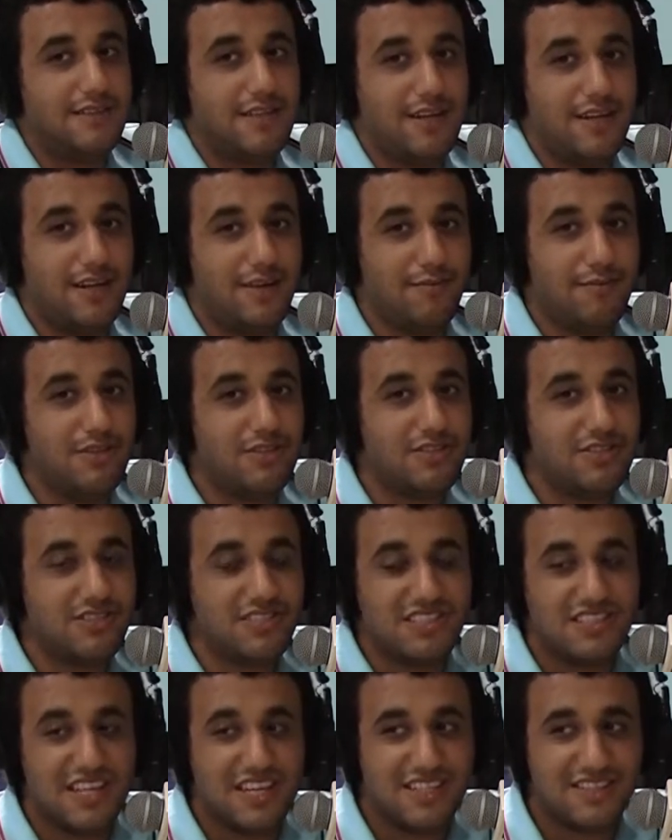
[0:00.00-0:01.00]
And I
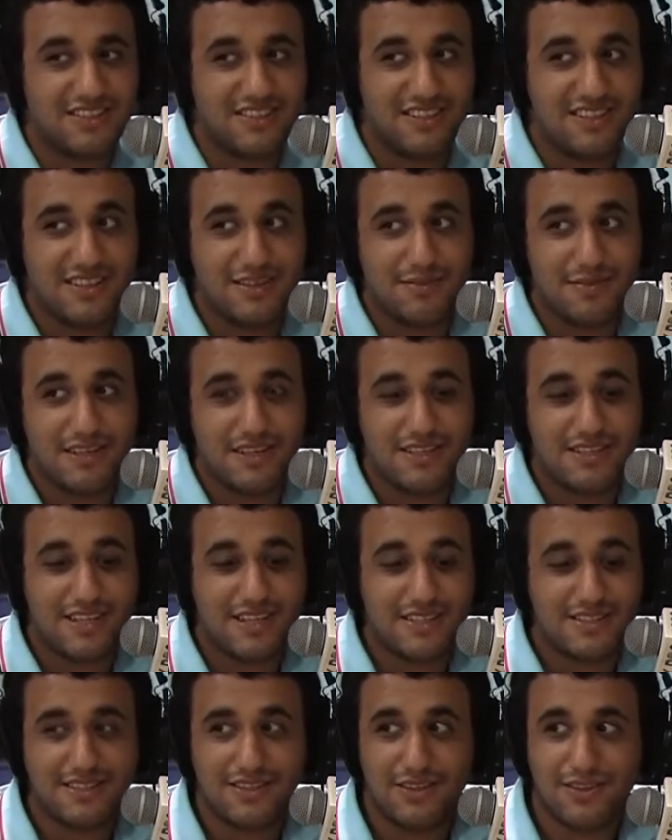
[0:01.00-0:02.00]
mentioned that today because
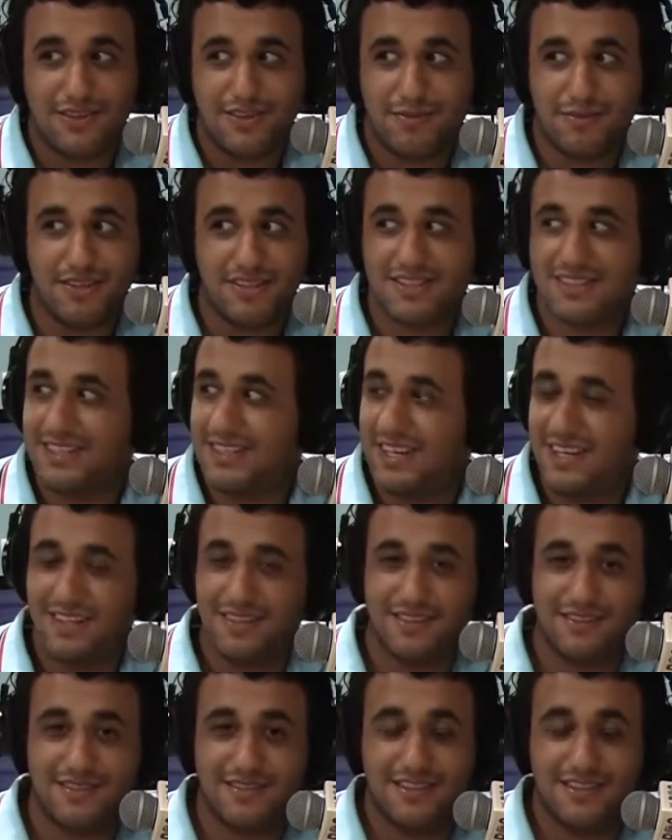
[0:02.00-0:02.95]
I sold a book today,